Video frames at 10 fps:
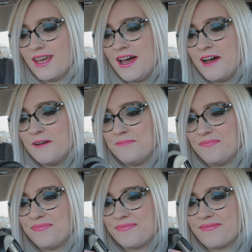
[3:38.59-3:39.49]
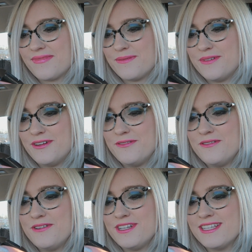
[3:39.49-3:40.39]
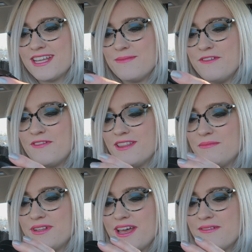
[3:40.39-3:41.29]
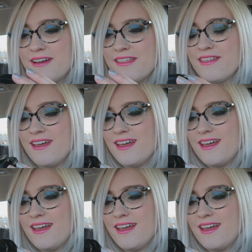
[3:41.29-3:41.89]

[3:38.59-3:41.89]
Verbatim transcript: Um, but ooh, she's gonna be fun to play with.